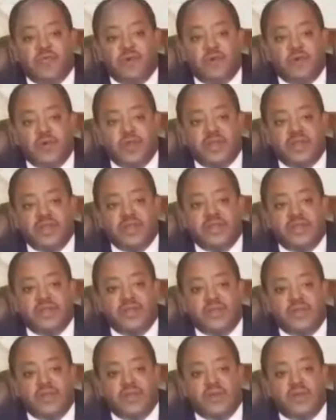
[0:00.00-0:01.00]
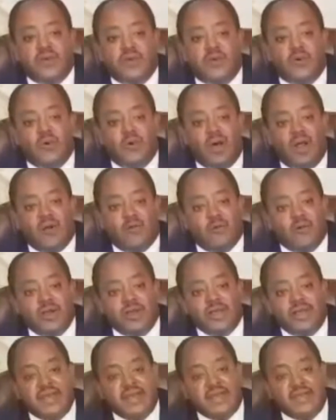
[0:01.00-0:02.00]
the world who are
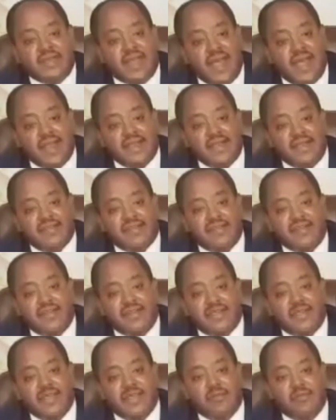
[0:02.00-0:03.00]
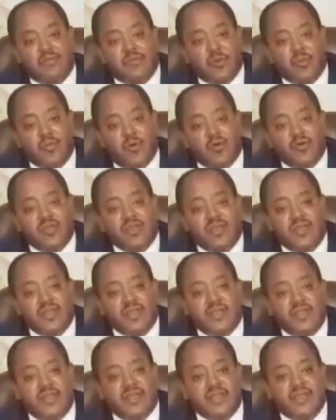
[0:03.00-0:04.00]
working tirelessly in
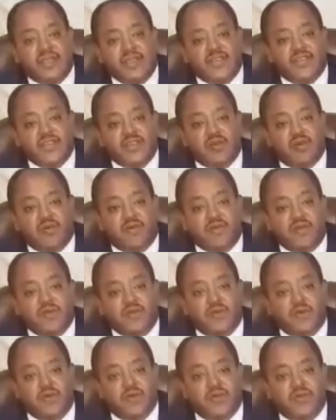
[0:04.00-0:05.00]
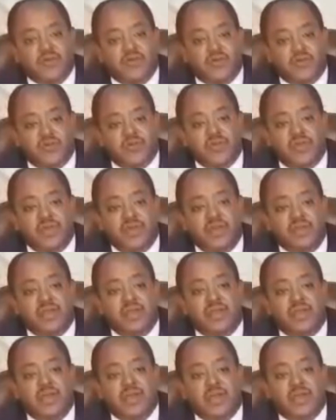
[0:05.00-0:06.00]
promoting the teaching of the Golden Rule.
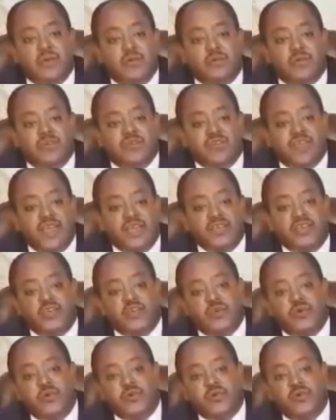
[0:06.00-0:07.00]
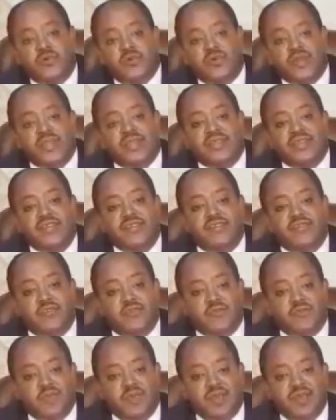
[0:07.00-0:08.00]
We send you greetings
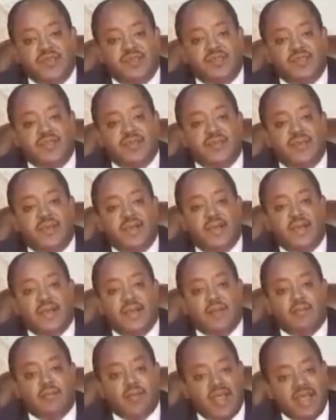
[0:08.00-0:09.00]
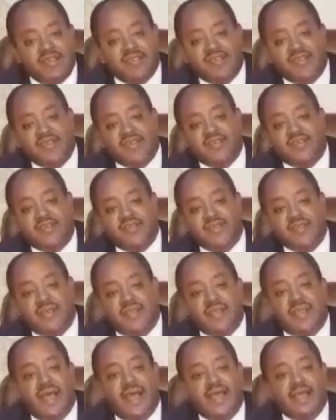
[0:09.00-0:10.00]
of peace, blessings,
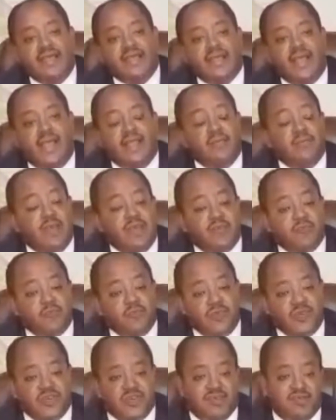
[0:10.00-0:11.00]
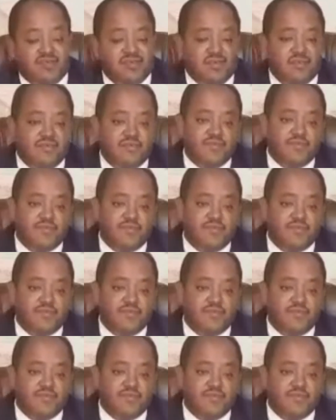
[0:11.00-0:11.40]
light, and best wishes.